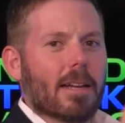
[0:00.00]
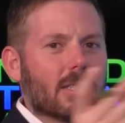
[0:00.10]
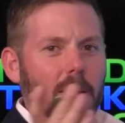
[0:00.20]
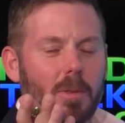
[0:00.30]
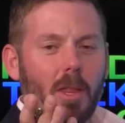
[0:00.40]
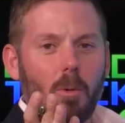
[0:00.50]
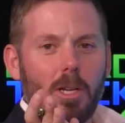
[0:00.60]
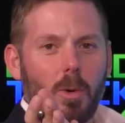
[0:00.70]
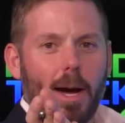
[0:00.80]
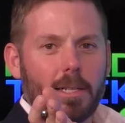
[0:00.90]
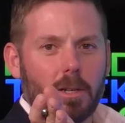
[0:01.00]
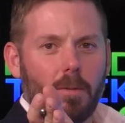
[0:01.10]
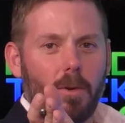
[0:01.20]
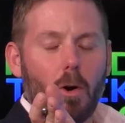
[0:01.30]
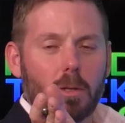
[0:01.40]
that is something that we do ask
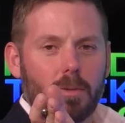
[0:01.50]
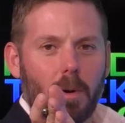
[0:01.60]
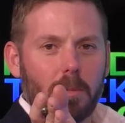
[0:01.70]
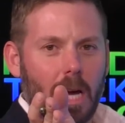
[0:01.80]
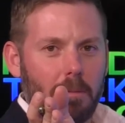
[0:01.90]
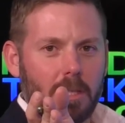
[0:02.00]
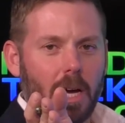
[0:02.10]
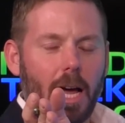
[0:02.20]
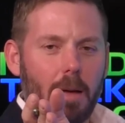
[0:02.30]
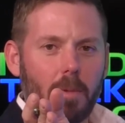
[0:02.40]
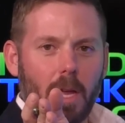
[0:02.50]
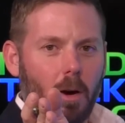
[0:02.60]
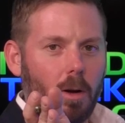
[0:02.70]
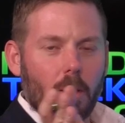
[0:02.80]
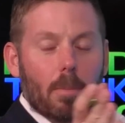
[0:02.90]
our folks from time to time,
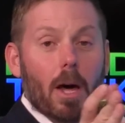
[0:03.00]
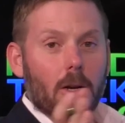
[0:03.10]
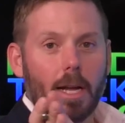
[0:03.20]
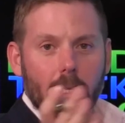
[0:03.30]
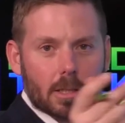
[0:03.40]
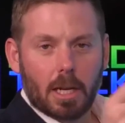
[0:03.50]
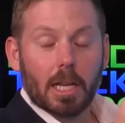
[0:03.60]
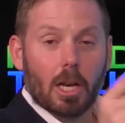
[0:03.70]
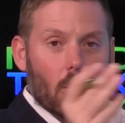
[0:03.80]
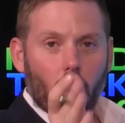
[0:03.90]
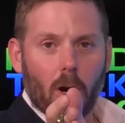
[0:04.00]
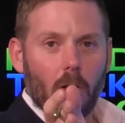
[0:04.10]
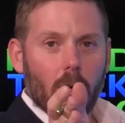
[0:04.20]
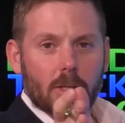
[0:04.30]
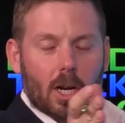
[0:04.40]
on the bottleneck study, where
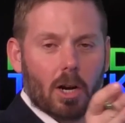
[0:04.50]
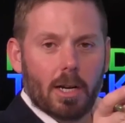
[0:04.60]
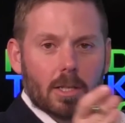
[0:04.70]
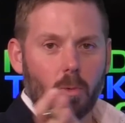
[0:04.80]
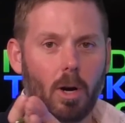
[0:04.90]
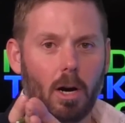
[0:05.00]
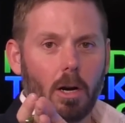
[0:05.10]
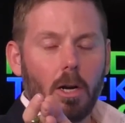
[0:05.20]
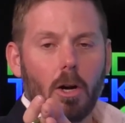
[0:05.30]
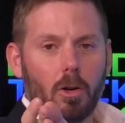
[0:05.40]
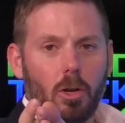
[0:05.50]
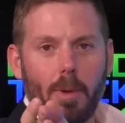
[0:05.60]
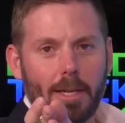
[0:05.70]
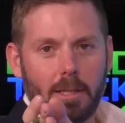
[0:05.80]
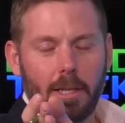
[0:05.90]
are those areas where you
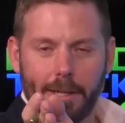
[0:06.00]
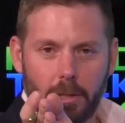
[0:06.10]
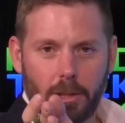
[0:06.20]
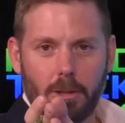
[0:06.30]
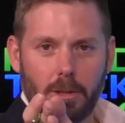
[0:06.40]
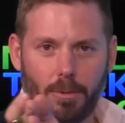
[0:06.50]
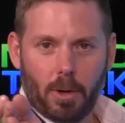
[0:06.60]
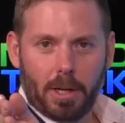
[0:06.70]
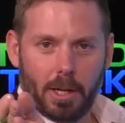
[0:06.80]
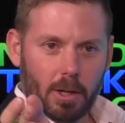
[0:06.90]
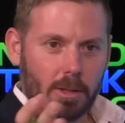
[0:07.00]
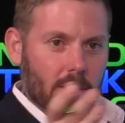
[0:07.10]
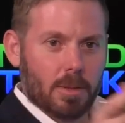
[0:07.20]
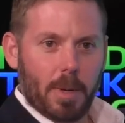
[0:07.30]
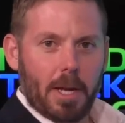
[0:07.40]
may see issues? For years
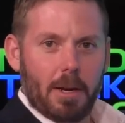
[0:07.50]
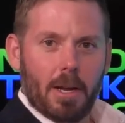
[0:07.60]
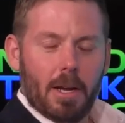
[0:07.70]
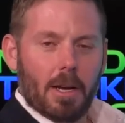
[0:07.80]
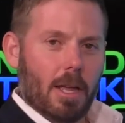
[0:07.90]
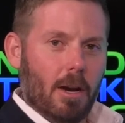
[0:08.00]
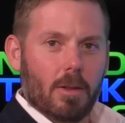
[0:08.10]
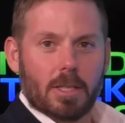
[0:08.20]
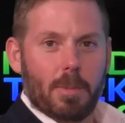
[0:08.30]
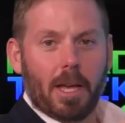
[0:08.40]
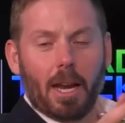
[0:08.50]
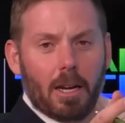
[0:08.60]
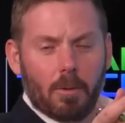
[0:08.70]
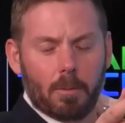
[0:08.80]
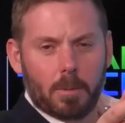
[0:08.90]
it's been, the
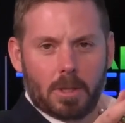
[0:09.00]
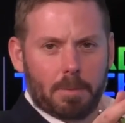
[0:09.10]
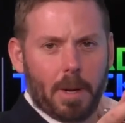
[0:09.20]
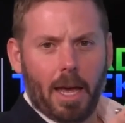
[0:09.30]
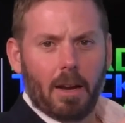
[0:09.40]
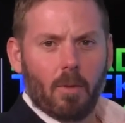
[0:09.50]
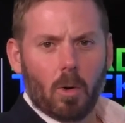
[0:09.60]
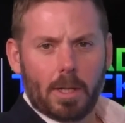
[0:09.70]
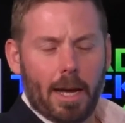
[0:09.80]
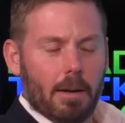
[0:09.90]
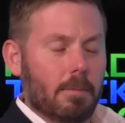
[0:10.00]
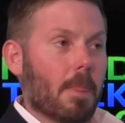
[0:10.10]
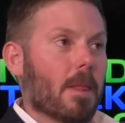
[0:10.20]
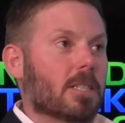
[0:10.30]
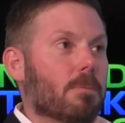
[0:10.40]
spaghetti bowl down in